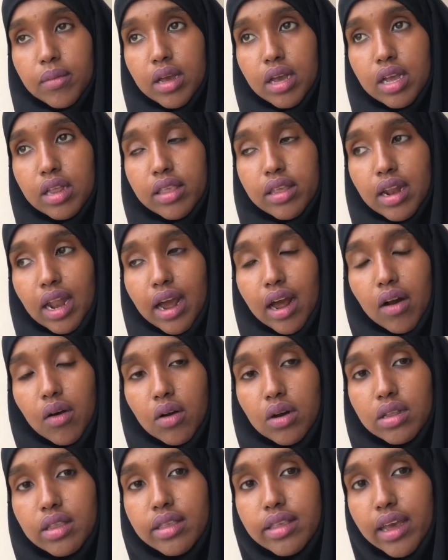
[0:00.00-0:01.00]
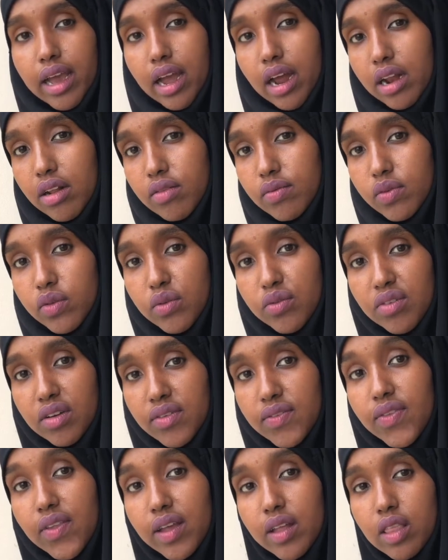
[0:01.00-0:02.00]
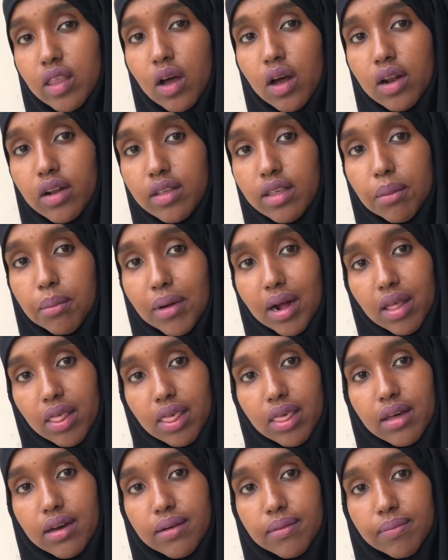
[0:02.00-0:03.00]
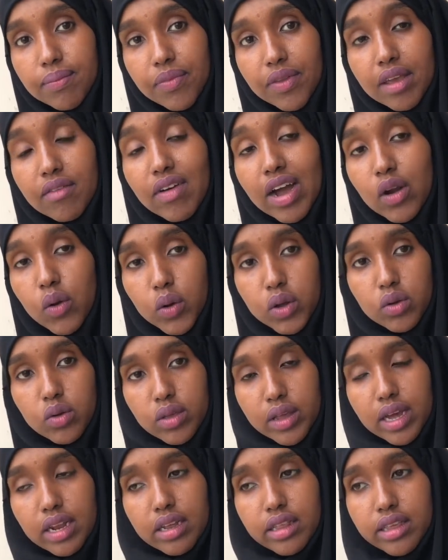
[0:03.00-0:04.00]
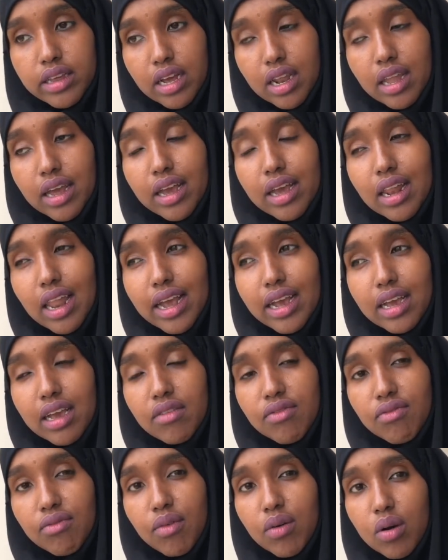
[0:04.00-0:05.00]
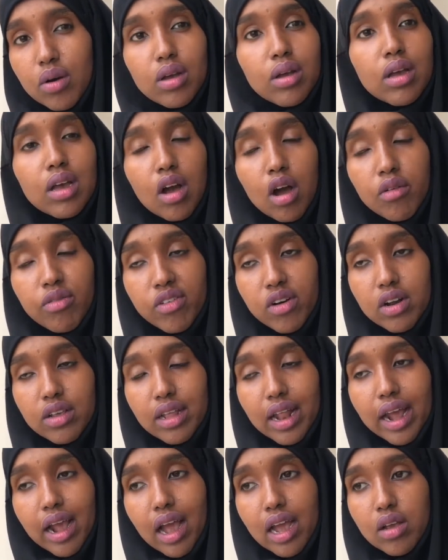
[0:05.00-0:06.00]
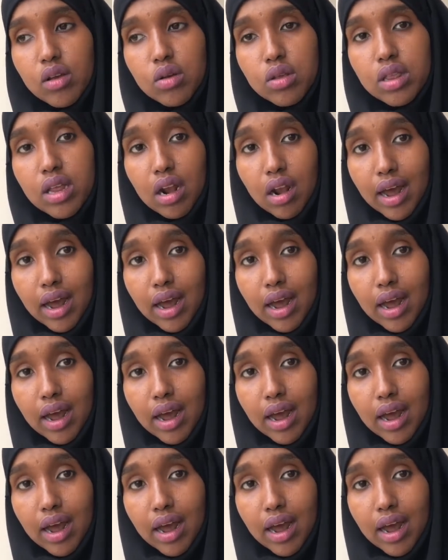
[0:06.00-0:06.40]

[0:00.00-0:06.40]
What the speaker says: it's like around $10 to $15 a month if I don't use anything. Like if, of course, like I use the